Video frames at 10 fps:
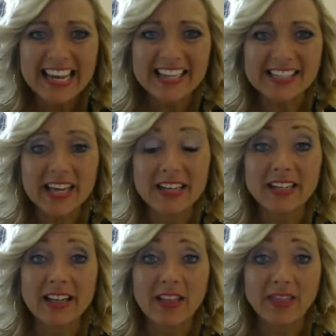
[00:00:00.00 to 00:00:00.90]
He said,
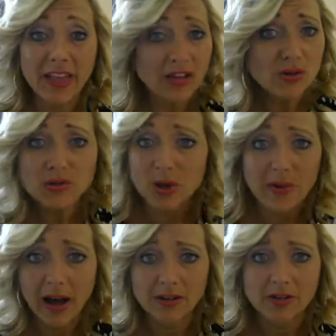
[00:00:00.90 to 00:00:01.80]
thank you so
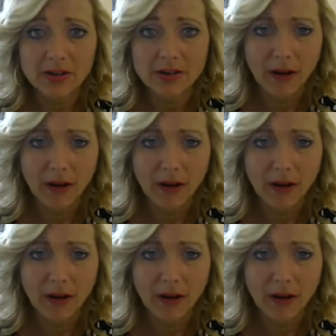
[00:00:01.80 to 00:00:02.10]
much.